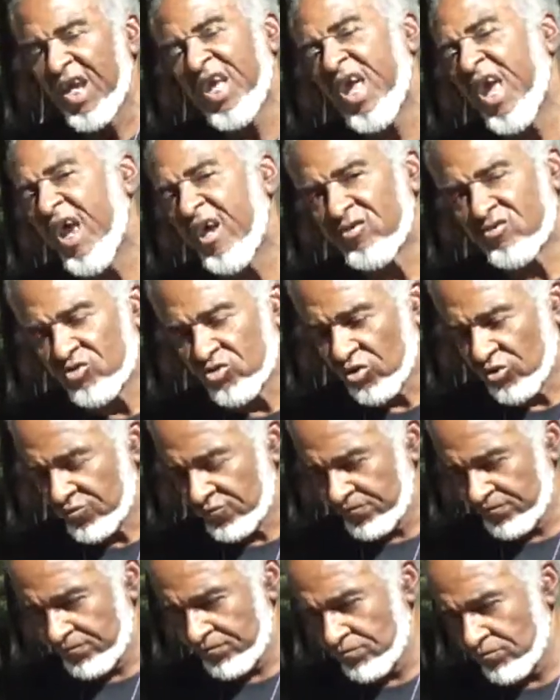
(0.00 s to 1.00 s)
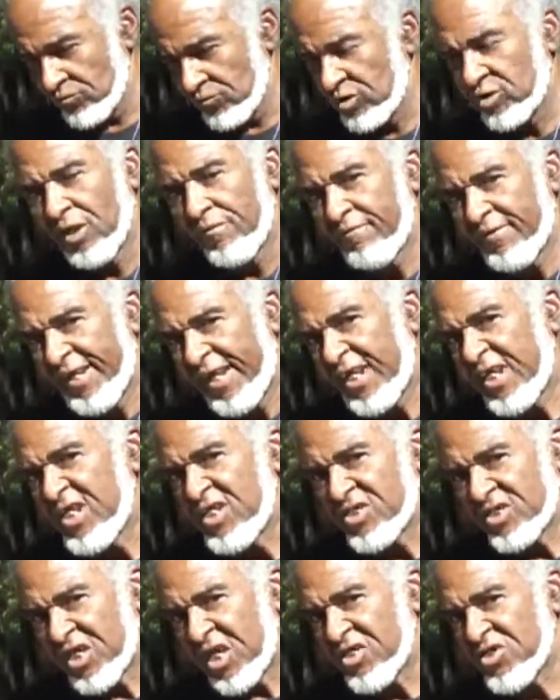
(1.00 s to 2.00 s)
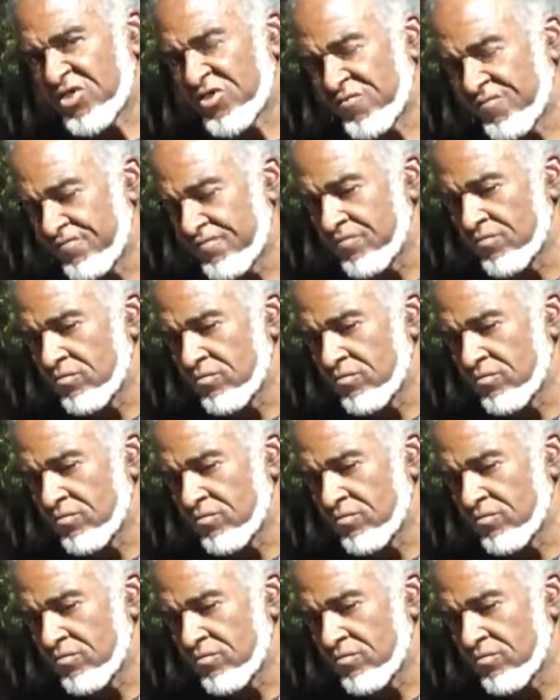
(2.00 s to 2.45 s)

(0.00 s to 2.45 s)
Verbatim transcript: Cancer, something that eats at you.